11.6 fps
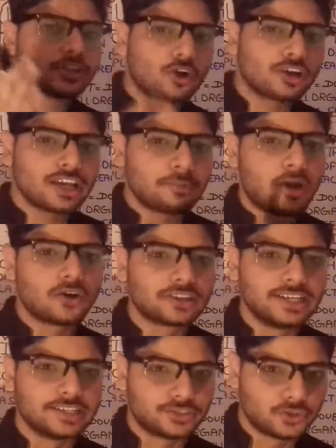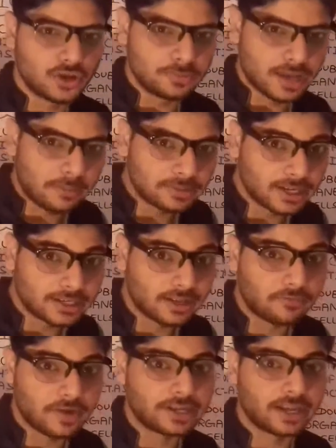we are talking about these, you will be having the
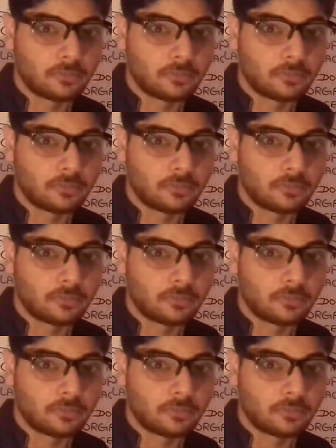different